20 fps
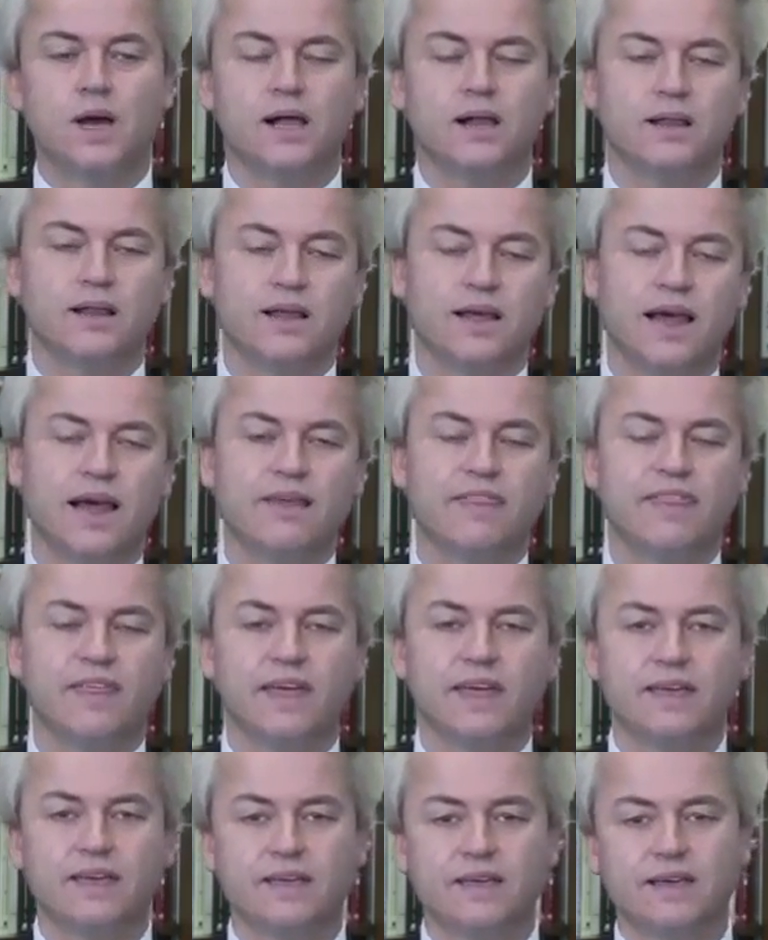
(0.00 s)
Well, I
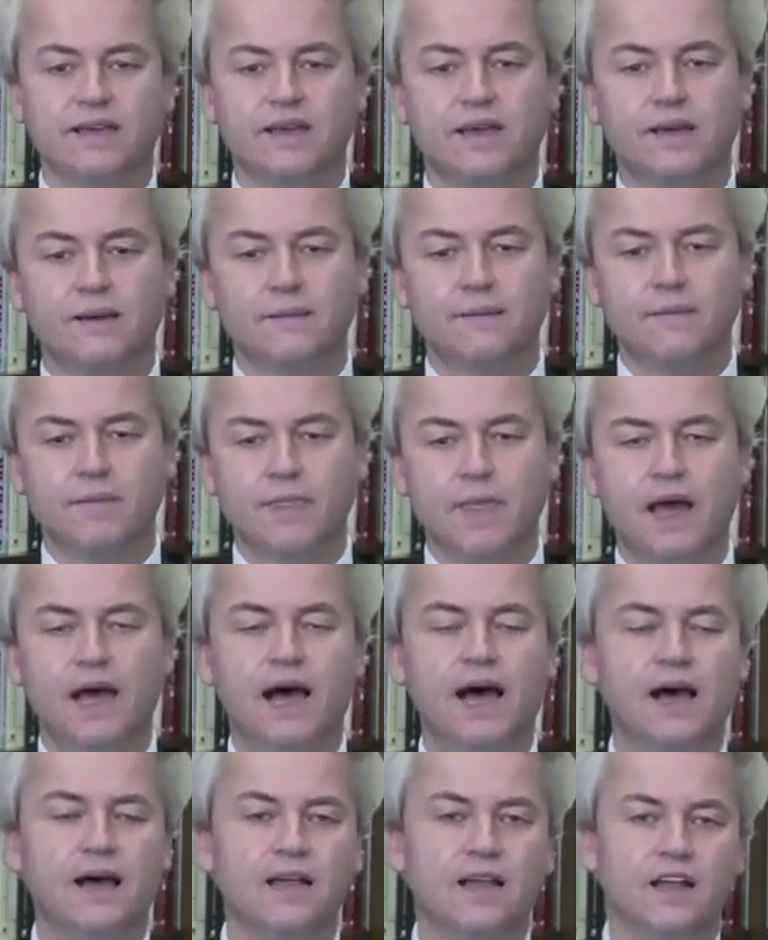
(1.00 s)
think there
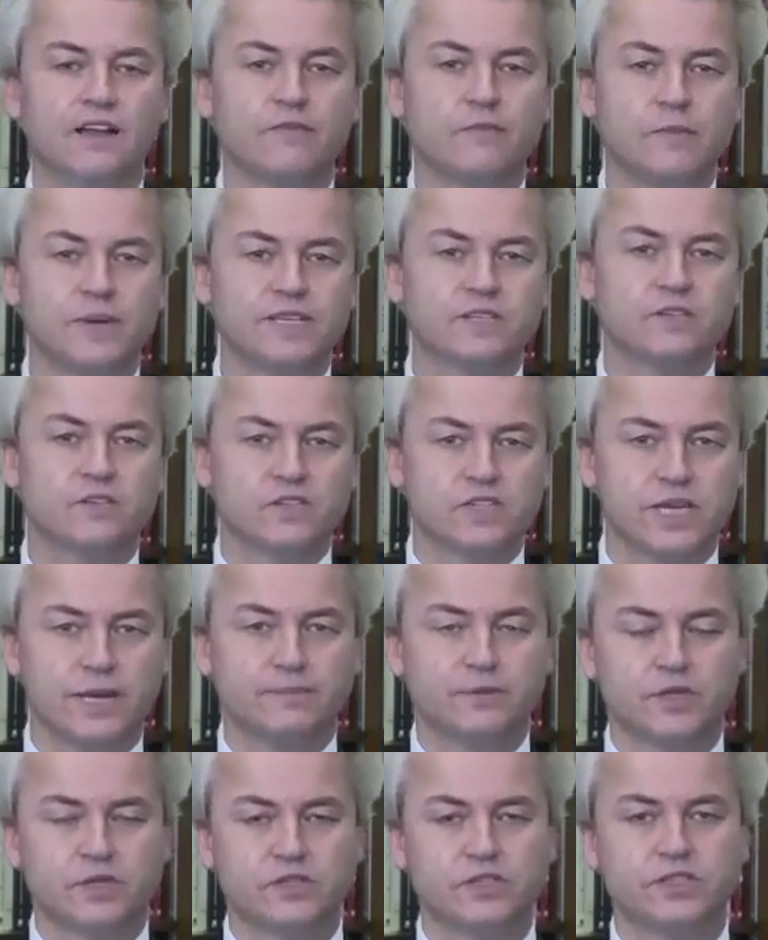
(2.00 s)
are a lot of
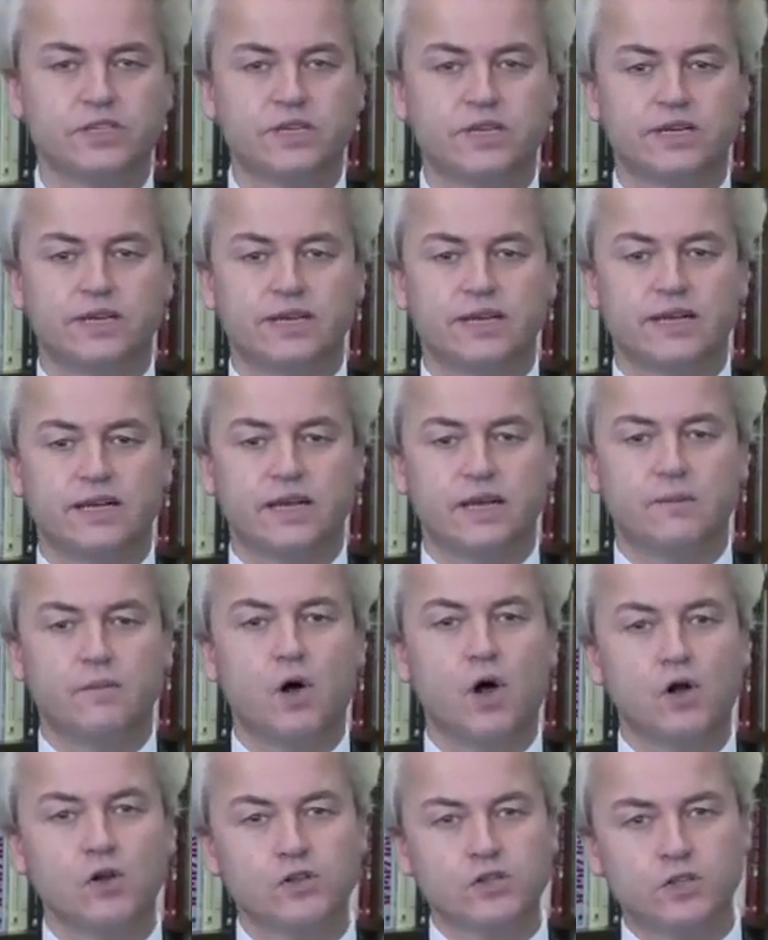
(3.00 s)
misconceptions
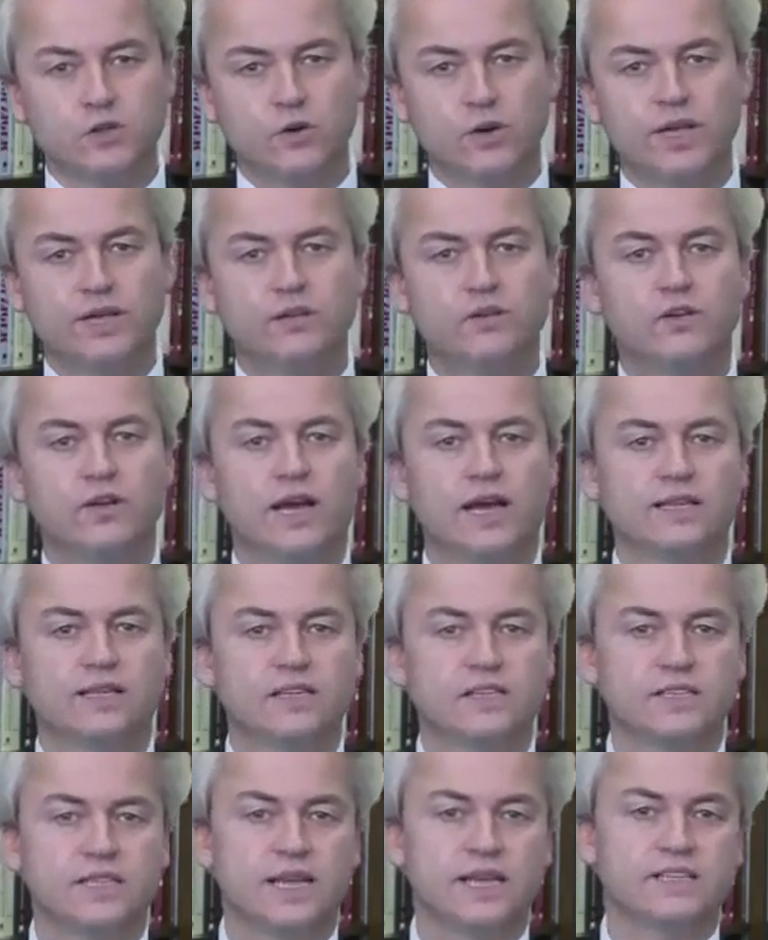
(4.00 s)
also in the
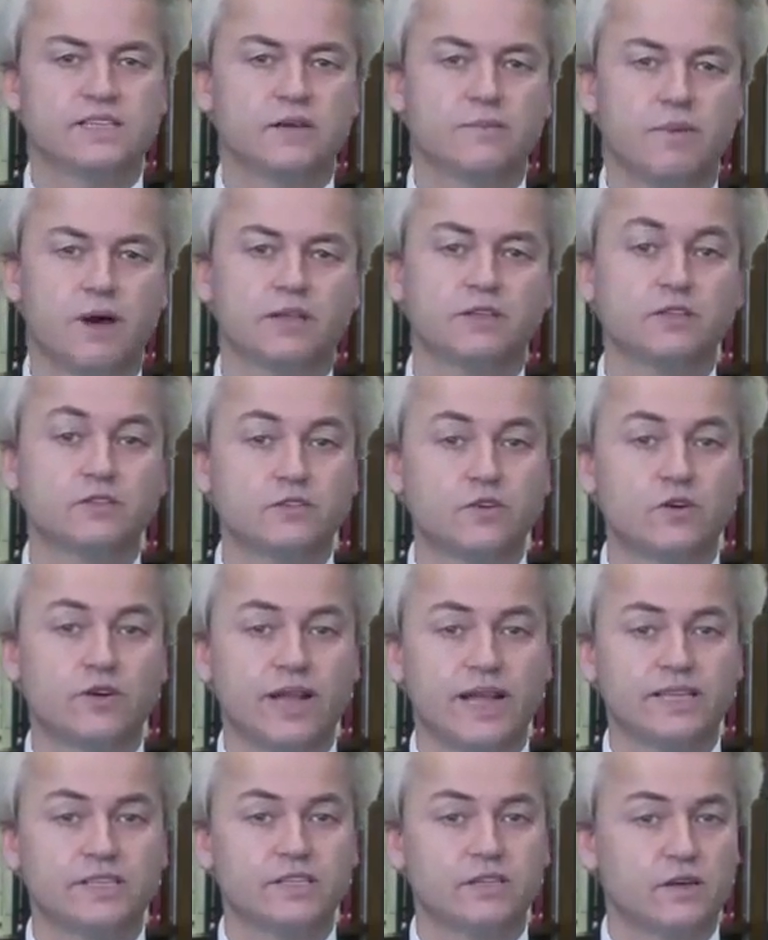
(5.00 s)
United States about the true
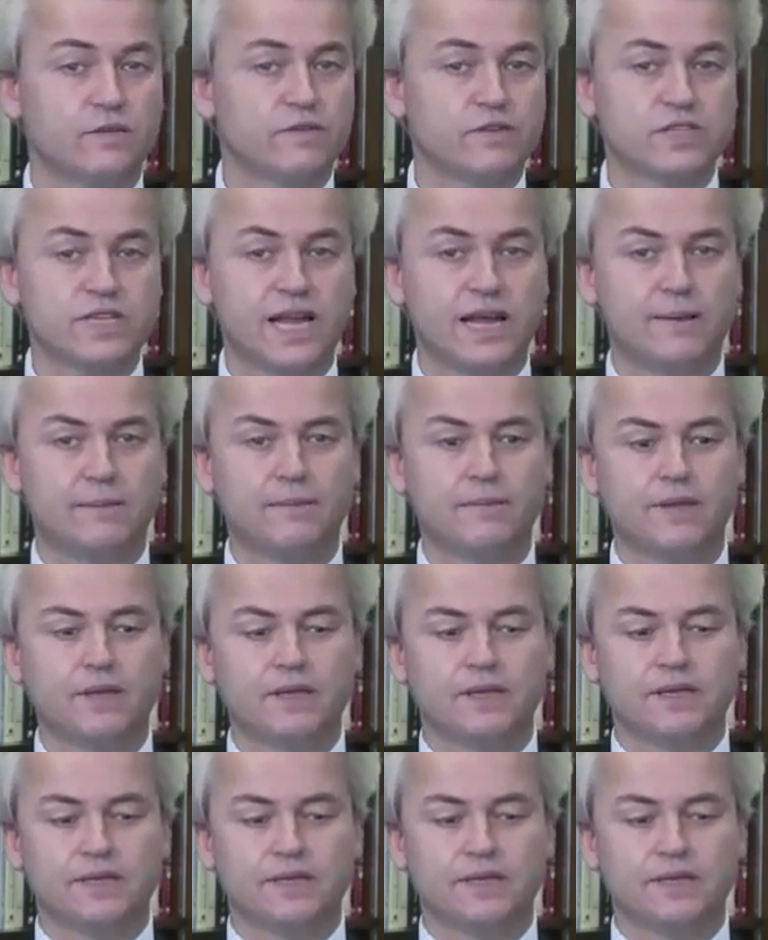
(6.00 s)
nature of Islam.